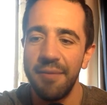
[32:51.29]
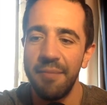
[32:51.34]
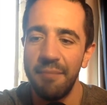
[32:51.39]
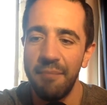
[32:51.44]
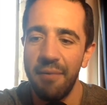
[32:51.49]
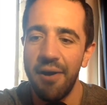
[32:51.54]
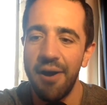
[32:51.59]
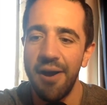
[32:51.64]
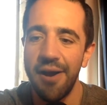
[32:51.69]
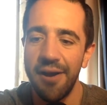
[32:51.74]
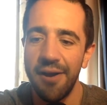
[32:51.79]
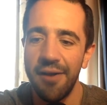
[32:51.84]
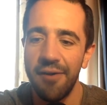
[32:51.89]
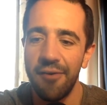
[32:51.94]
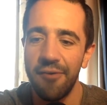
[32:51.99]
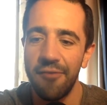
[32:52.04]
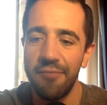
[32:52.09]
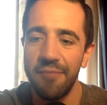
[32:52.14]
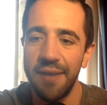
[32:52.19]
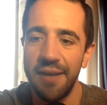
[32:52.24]
my
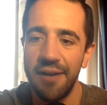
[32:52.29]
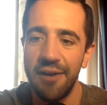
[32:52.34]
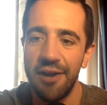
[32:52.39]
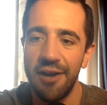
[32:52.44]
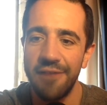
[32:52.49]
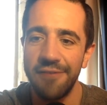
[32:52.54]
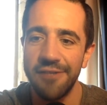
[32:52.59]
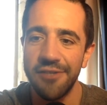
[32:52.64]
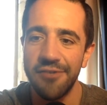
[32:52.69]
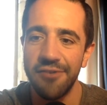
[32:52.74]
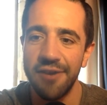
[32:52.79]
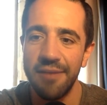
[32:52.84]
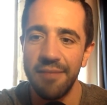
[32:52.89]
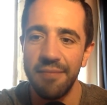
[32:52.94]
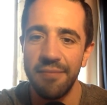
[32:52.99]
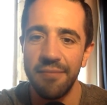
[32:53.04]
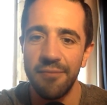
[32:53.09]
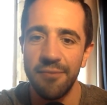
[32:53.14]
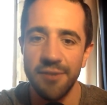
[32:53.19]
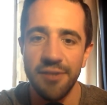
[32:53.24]
offbeat live
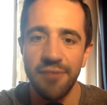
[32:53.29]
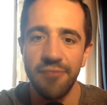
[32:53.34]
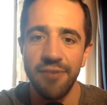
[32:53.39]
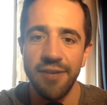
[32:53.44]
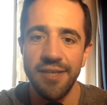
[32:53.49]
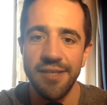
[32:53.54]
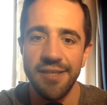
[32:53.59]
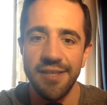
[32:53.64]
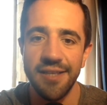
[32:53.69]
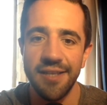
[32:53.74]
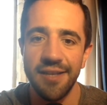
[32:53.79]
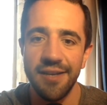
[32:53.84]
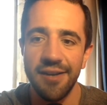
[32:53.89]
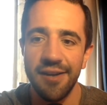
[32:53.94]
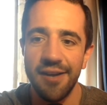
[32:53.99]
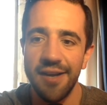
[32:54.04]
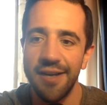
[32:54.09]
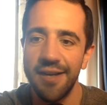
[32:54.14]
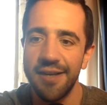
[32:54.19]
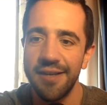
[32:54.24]
stream was the reason that
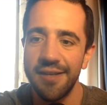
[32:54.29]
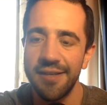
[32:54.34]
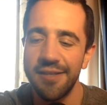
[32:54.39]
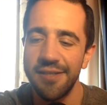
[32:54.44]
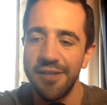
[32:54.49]
like